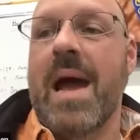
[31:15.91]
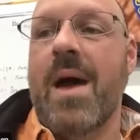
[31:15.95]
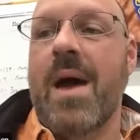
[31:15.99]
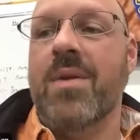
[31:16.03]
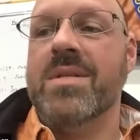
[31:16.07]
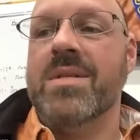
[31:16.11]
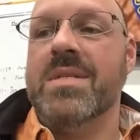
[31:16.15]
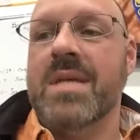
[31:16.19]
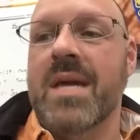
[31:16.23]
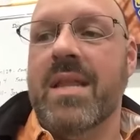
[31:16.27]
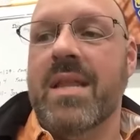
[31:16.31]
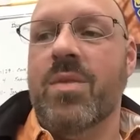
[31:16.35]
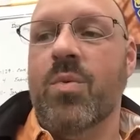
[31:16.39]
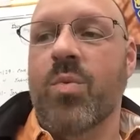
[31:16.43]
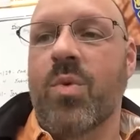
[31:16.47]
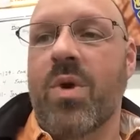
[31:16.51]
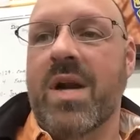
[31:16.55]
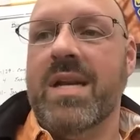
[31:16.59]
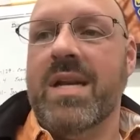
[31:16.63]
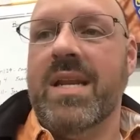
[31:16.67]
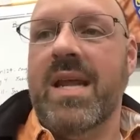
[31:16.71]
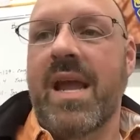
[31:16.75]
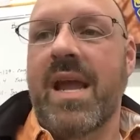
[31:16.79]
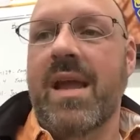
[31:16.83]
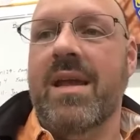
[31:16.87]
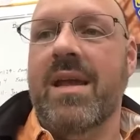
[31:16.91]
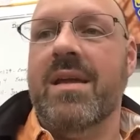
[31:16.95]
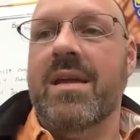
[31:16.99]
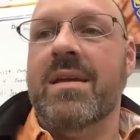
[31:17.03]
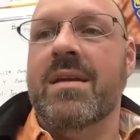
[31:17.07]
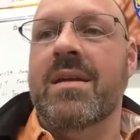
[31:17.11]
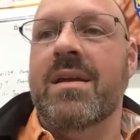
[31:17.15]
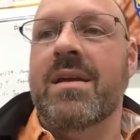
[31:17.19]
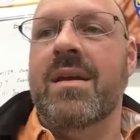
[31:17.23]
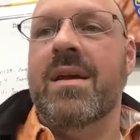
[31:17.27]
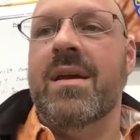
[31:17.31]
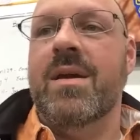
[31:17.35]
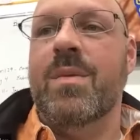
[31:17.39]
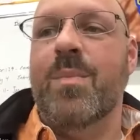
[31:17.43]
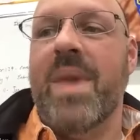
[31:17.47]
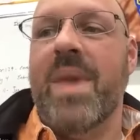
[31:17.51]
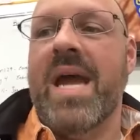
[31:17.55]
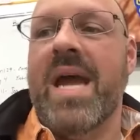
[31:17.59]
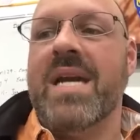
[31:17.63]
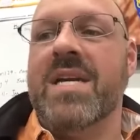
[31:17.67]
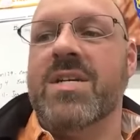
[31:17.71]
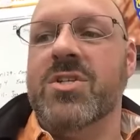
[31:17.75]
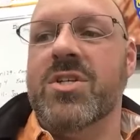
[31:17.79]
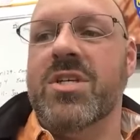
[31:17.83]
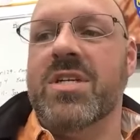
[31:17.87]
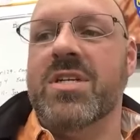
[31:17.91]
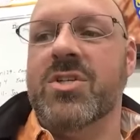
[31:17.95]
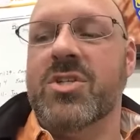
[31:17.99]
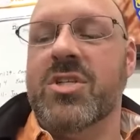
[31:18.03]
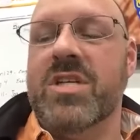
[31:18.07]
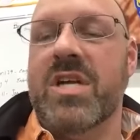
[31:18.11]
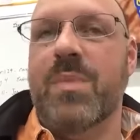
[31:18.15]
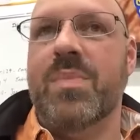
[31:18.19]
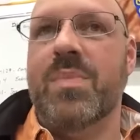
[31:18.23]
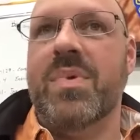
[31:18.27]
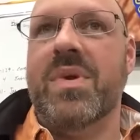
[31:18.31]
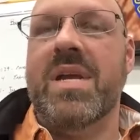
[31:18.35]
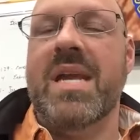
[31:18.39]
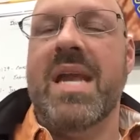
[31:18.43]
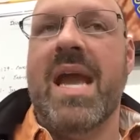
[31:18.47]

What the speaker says: outside the workday managing the sheep.